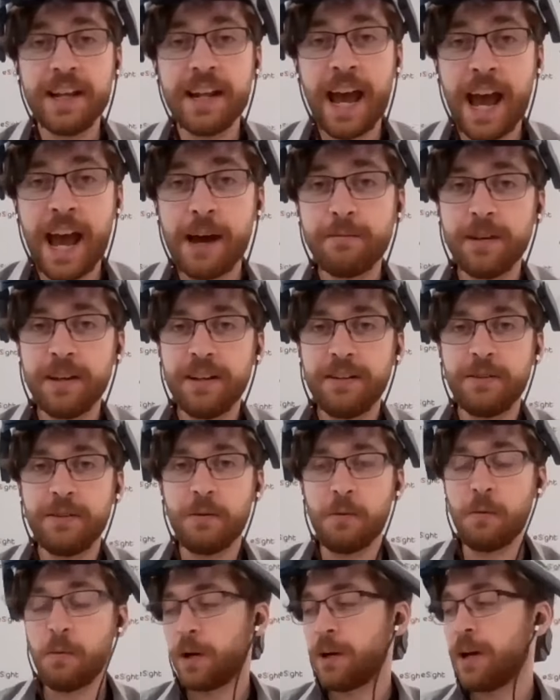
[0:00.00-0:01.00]
it
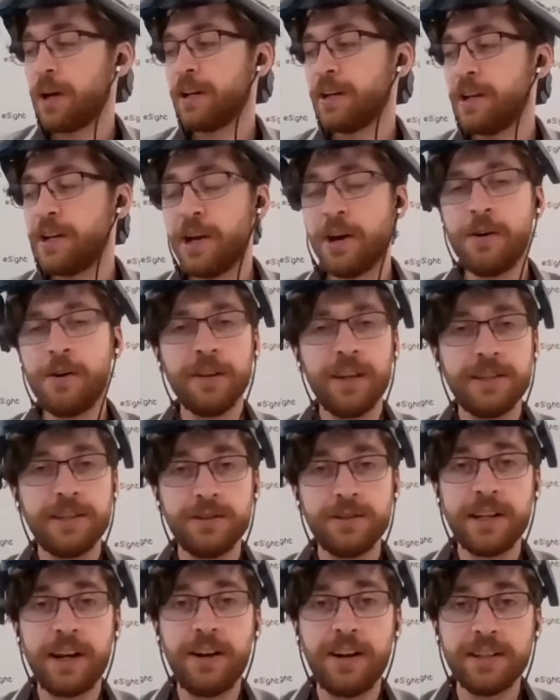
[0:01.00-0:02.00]
happen, we're not going to know
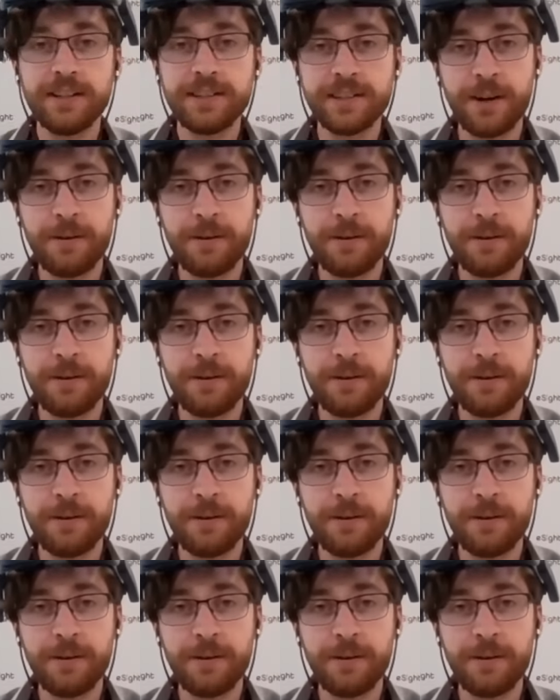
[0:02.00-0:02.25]
unless you tell us.